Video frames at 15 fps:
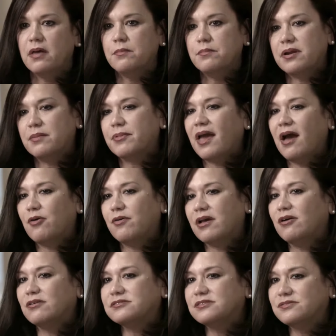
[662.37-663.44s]
But I'm counting
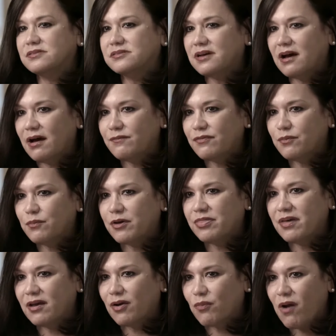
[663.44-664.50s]
also the time from when
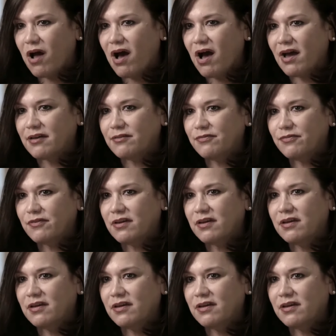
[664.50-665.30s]
they arrive,